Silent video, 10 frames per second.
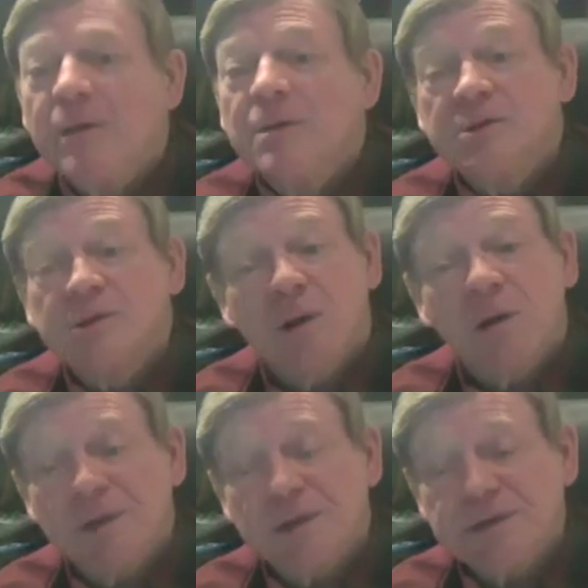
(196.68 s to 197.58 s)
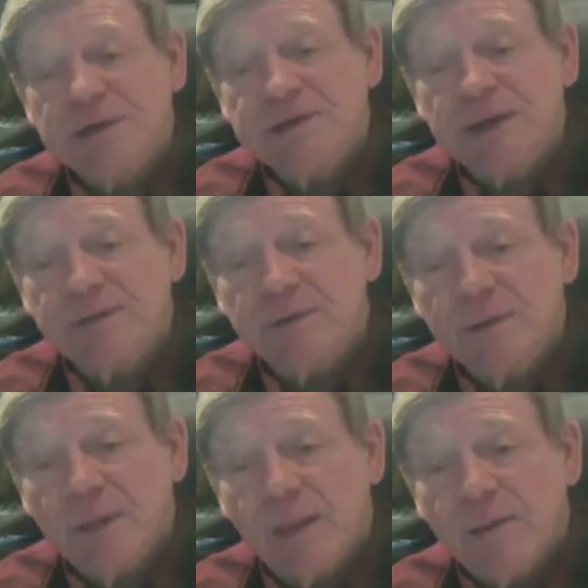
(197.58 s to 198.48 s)
So on the C7,
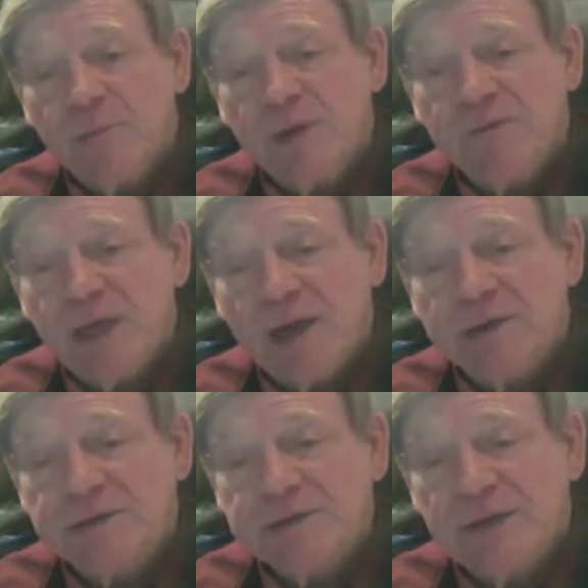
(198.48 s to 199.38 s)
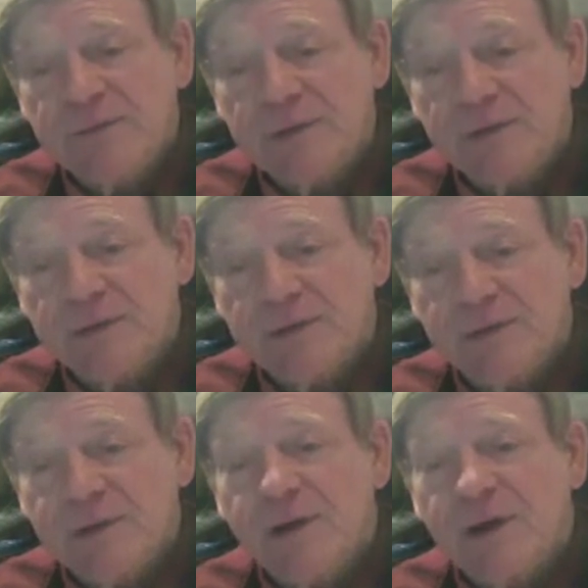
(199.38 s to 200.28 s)
B flat is the 7th.
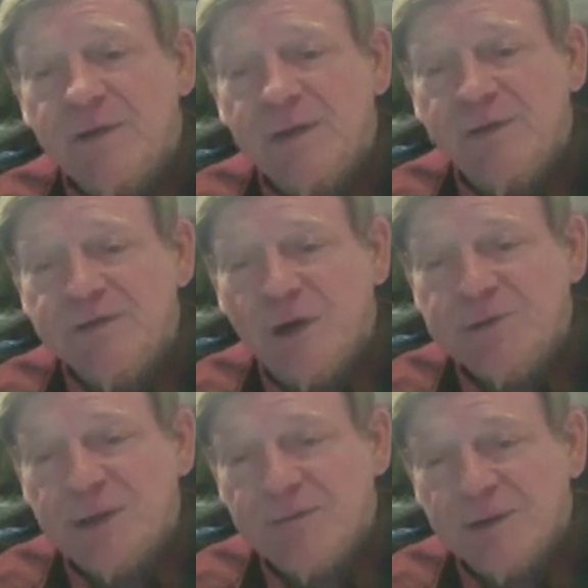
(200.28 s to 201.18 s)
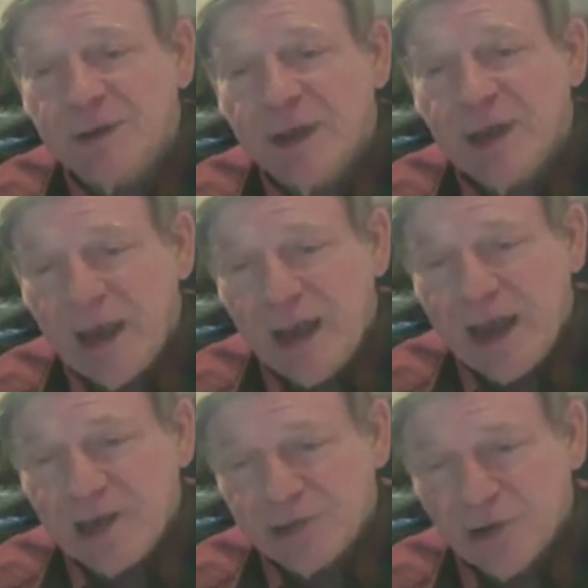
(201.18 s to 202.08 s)
On the F sharp 7,
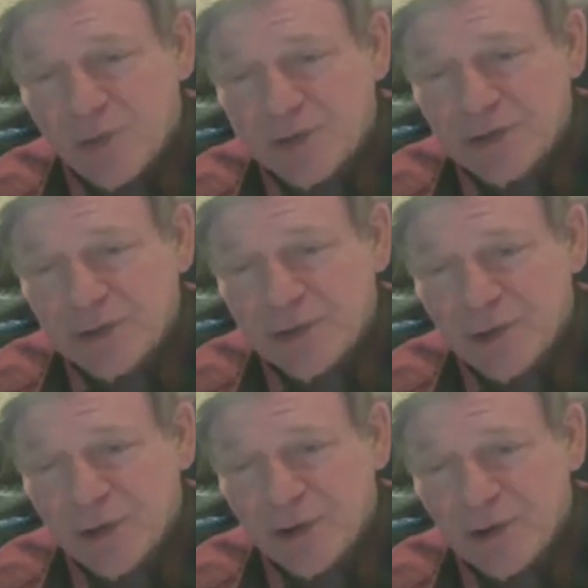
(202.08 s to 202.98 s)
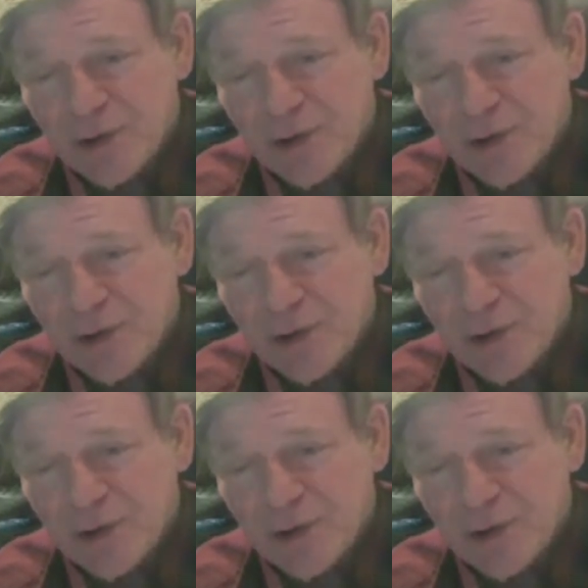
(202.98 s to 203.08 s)
A sharp is the 3rd.